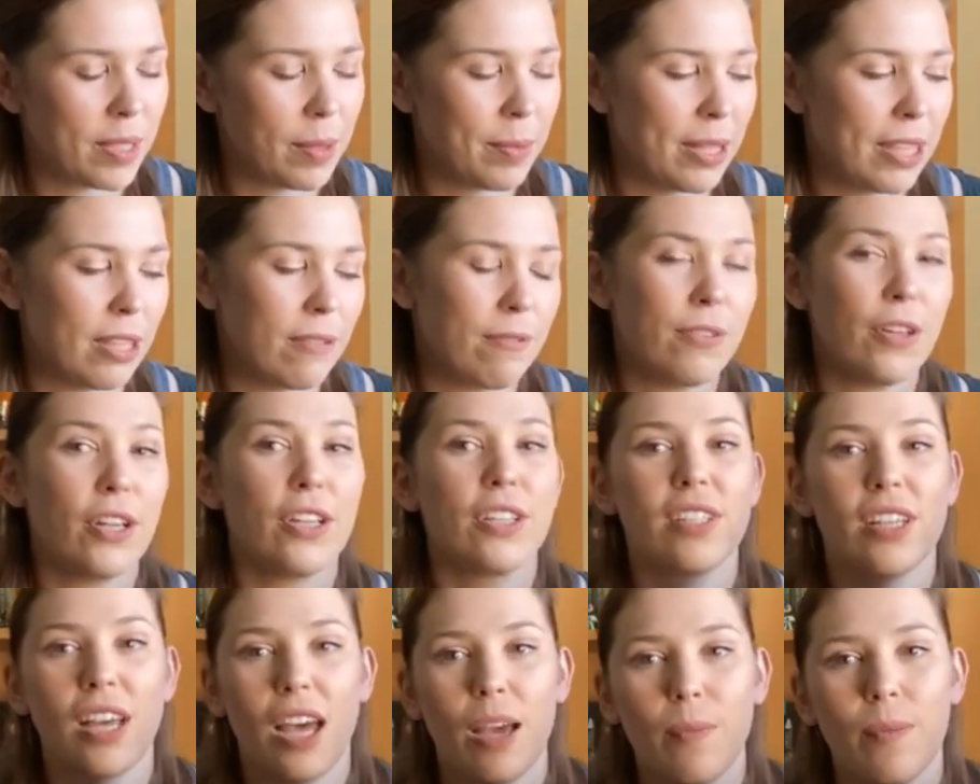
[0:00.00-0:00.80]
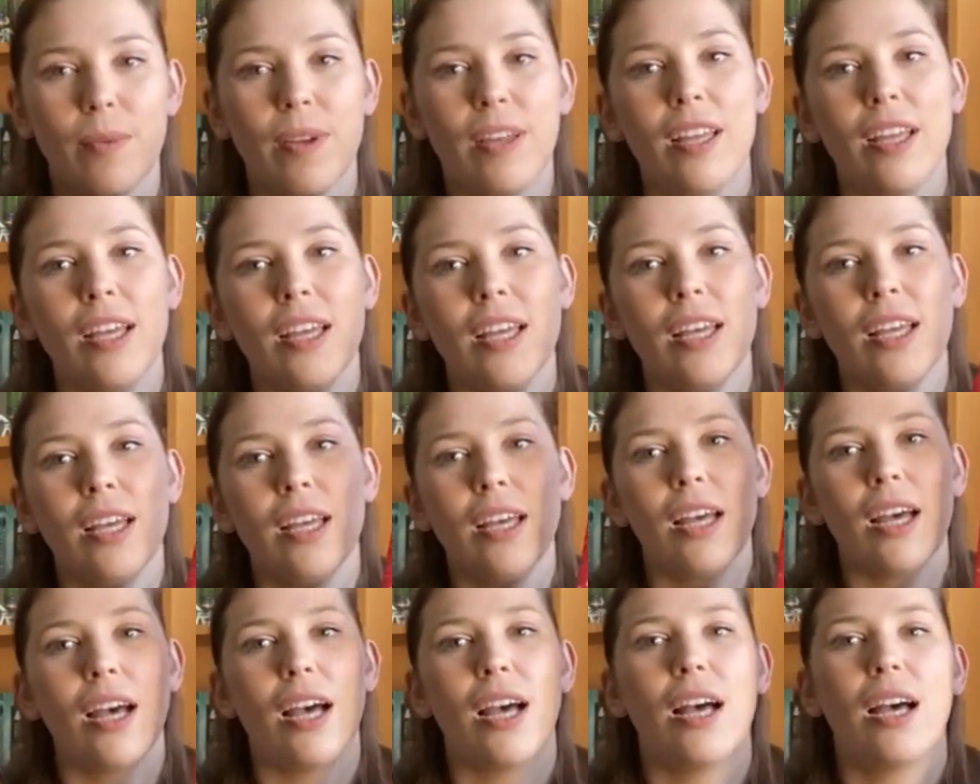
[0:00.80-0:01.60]
I mean, the first time
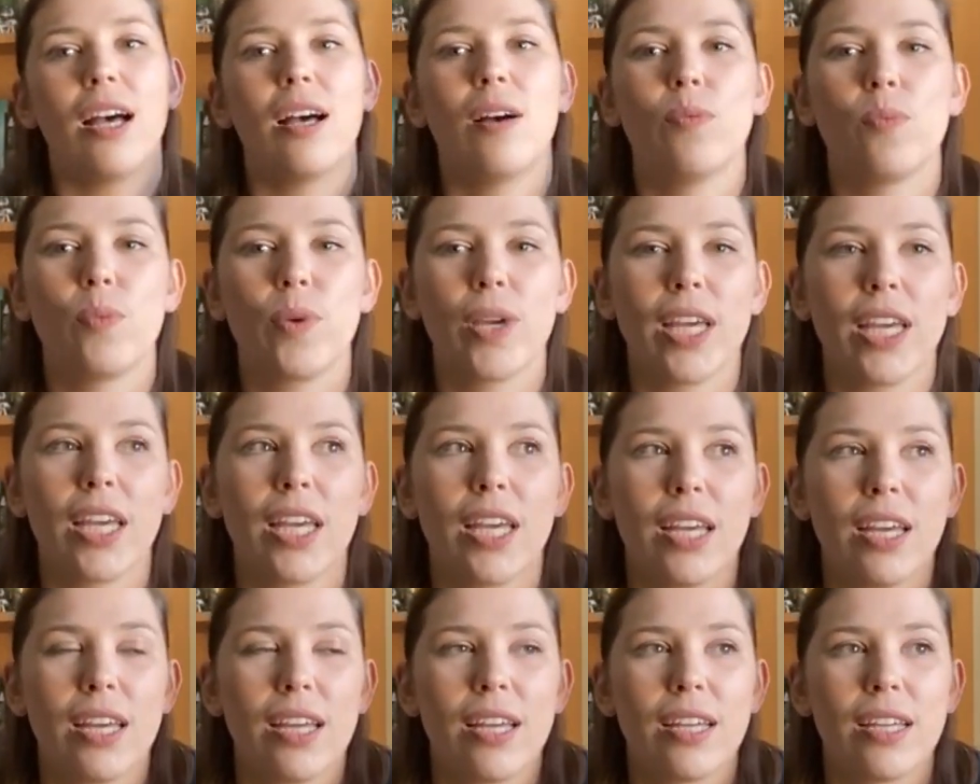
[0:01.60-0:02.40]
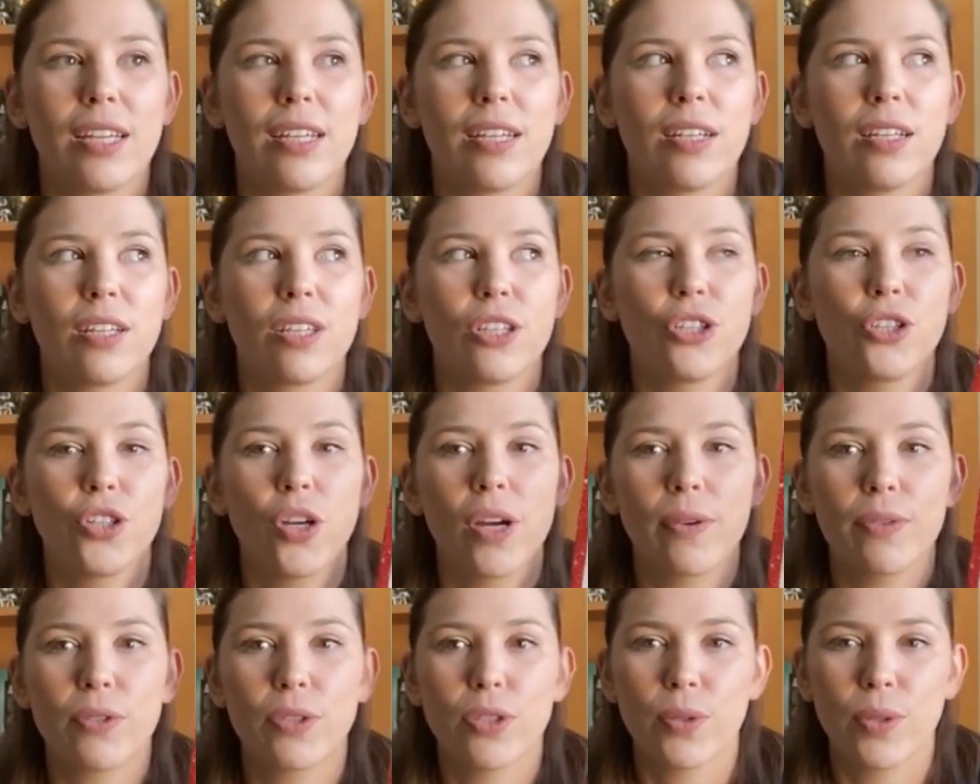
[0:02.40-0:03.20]
uh, we the show
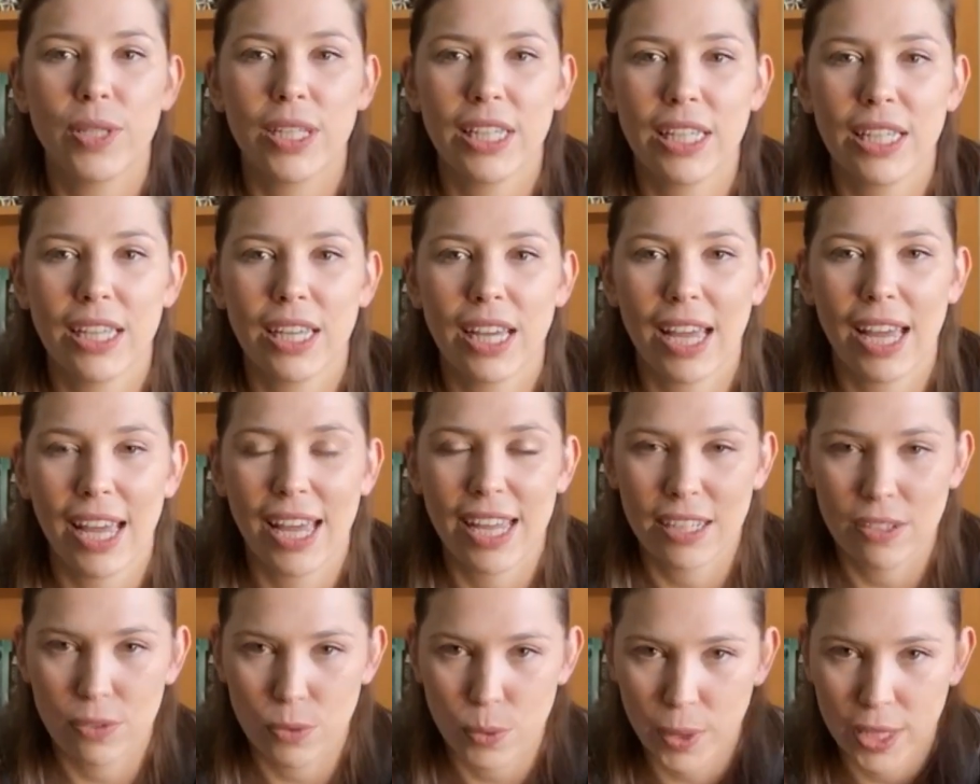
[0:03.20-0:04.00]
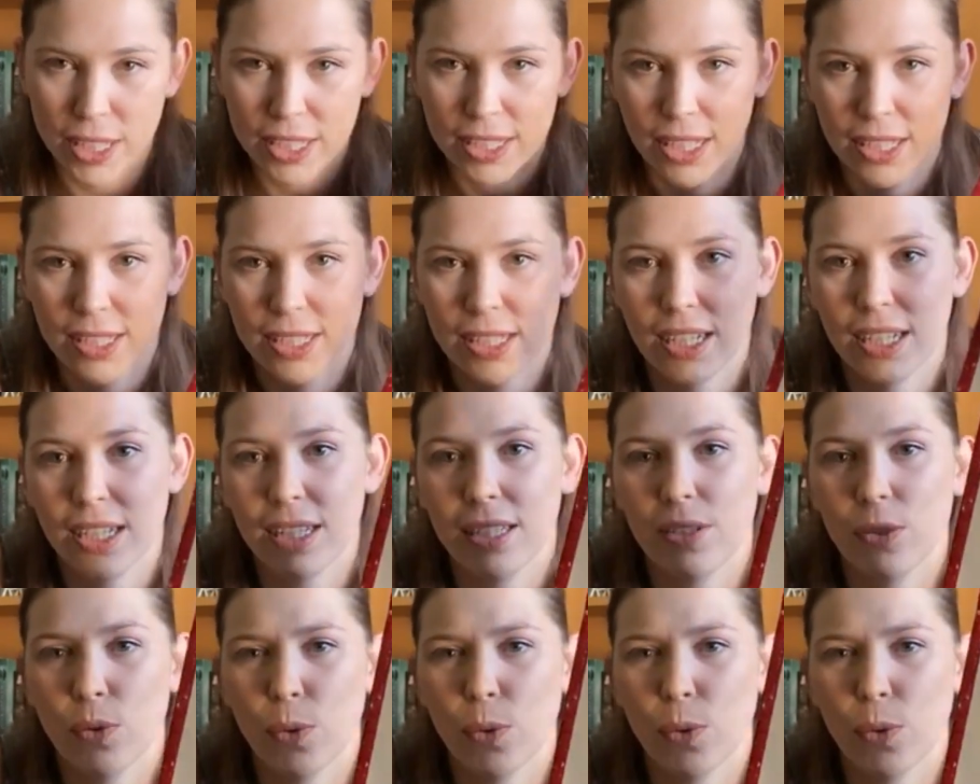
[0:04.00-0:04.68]
I was doing end of 2016,